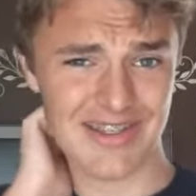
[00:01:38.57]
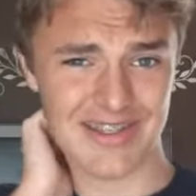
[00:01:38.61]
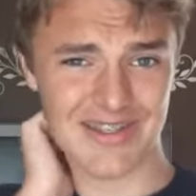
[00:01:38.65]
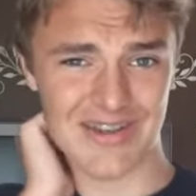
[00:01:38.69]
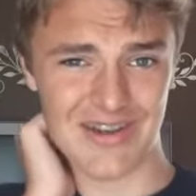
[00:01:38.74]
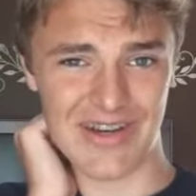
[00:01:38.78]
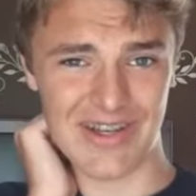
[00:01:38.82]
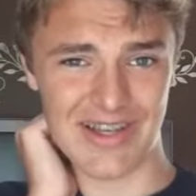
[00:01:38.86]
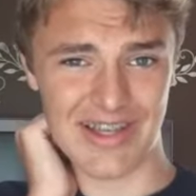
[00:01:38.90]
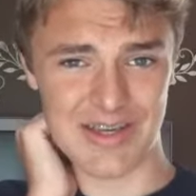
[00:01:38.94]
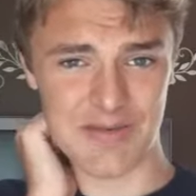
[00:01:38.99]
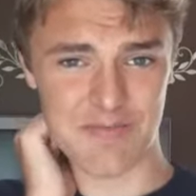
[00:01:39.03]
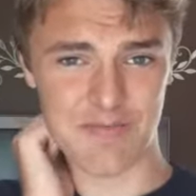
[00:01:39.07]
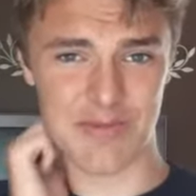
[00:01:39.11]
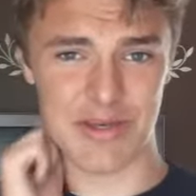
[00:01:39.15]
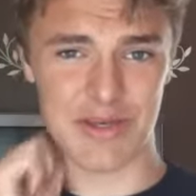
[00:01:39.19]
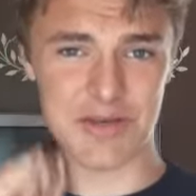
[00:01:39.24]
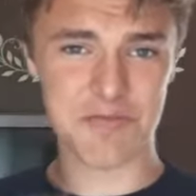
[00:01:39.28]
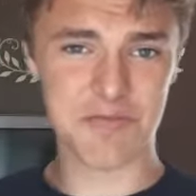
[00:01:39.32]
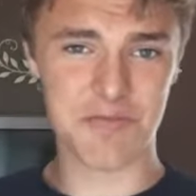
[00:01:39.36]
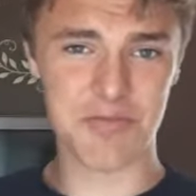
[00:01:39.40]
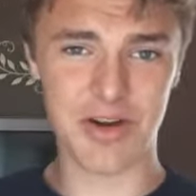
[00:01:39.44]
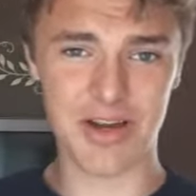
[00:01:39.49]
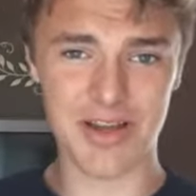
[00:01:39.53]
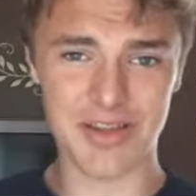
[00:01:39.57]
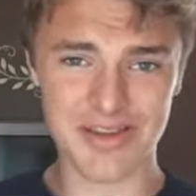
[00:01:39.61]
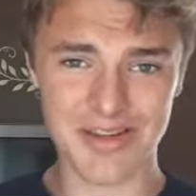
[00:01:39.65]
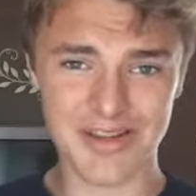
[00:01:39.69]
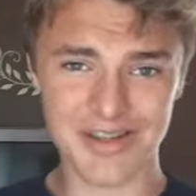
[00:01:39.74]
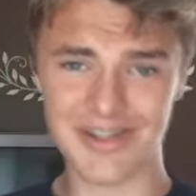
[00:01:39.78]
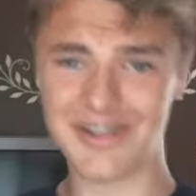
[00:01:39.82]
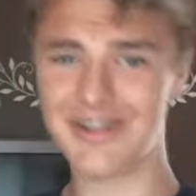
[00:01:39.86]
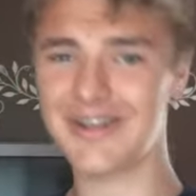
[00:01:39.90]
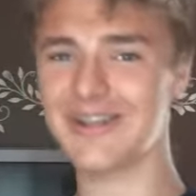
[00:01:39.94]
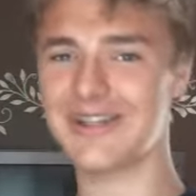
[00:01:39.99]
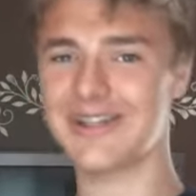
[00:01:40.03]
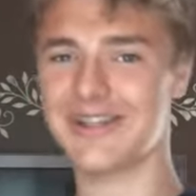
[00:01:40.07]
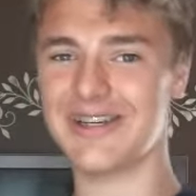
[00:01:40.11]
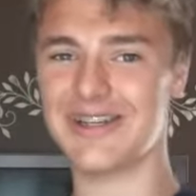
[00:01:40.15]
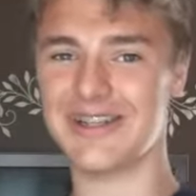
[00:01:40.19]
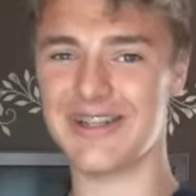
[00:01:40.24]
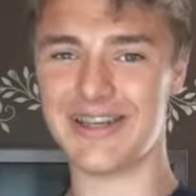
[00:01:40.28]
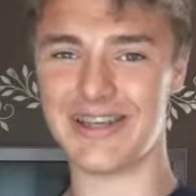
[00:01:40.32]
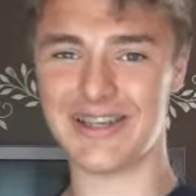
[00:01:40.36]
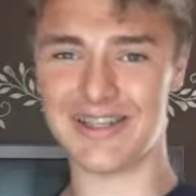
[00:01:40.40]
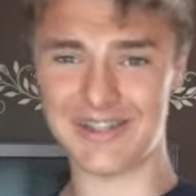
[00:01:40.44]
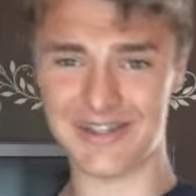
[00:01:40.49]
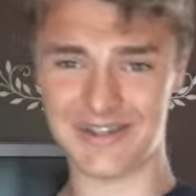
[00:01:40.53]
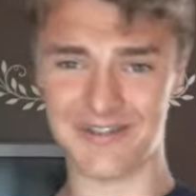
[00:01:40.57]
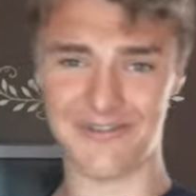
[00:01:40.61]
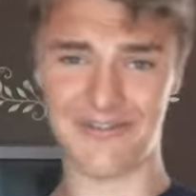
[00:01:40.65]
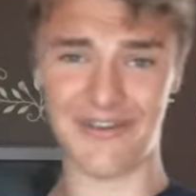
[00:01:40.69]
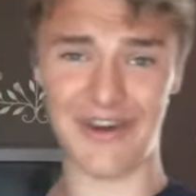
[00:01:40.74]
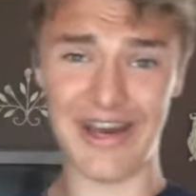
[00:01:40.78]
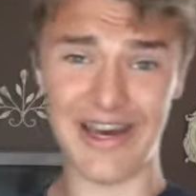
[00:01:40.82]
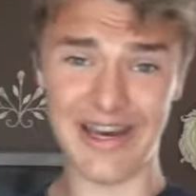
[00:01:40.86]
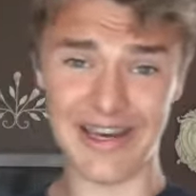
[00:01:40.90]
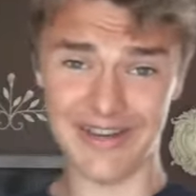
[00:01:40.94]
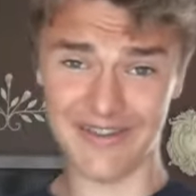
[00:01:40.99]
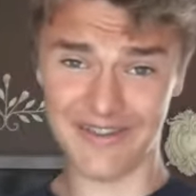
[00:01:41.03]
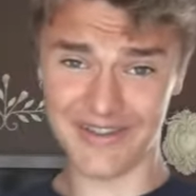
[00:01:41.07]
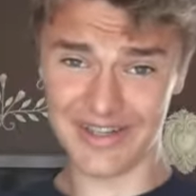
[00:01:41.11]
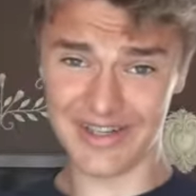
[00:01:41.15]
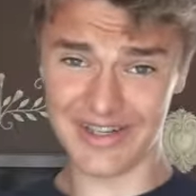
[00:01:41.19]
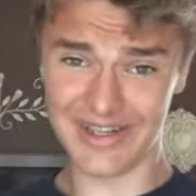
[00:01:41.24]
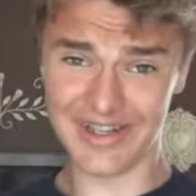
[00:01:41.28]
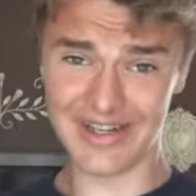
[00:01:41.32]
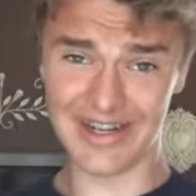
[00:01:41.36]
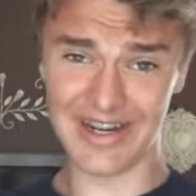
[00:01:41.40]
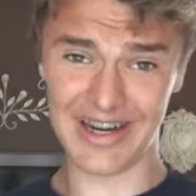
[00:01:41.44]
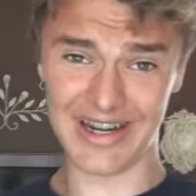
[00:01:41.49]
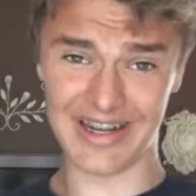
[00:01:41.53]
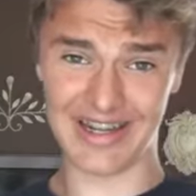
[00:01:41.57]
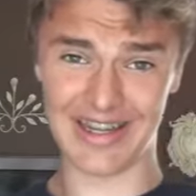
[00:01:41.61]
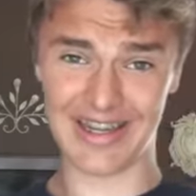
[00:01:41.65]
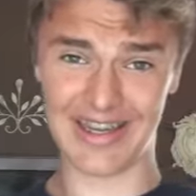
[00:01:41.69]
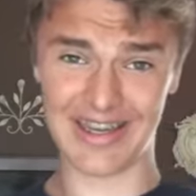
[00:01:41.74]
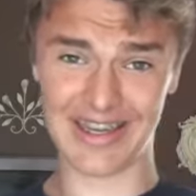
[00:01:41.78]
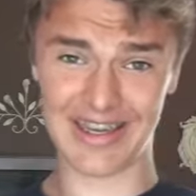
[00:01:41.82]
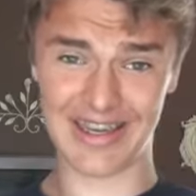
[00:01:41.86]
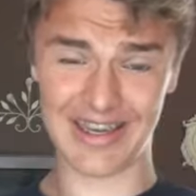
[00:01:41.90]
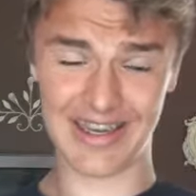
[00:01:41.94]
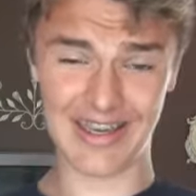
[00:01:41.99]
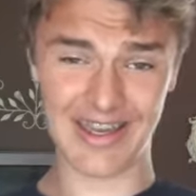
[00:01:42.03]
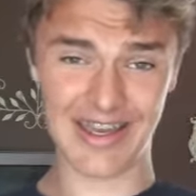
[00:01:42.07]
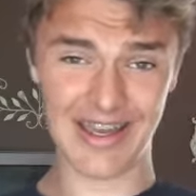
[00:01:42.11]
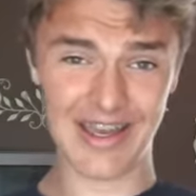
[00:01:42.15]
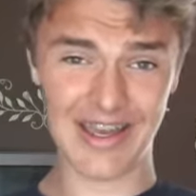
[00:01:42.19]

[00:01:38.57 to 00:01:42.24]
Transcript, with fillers: So I like Big Brother and I like Survivor and like,